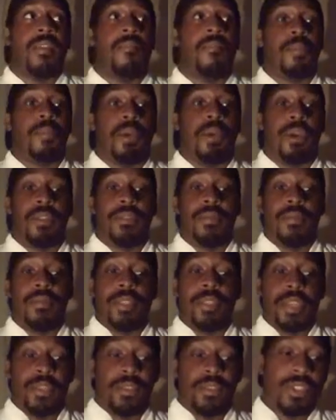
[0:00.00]
But
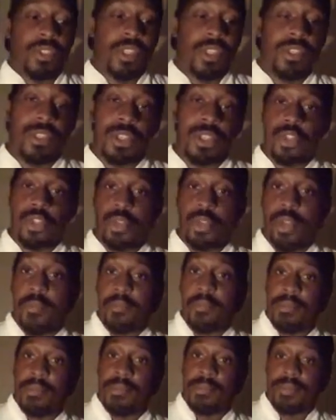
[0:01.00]
the seasoned shrimp,